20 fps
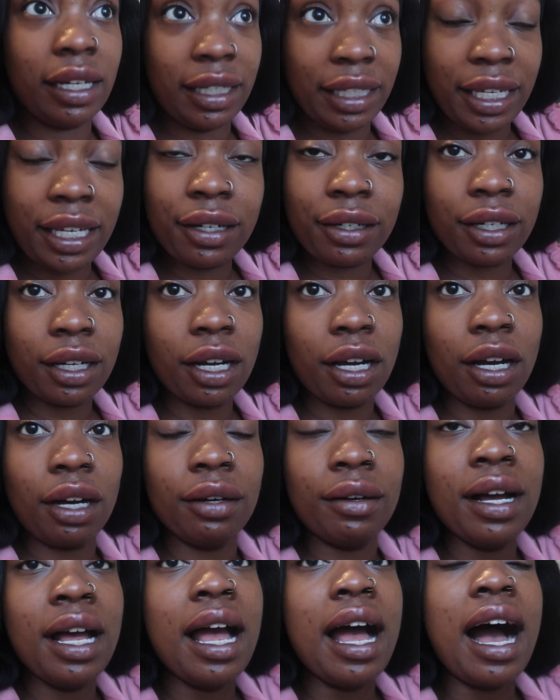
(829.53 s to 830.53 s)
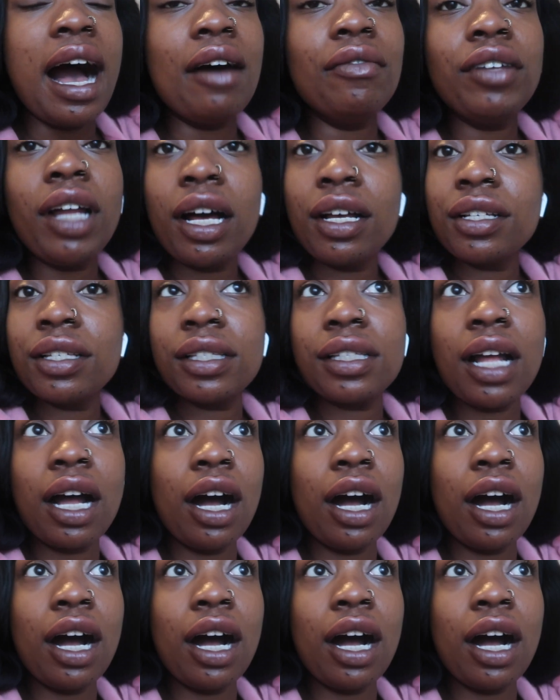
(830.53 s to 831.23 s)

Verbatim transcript: a year ago i've lost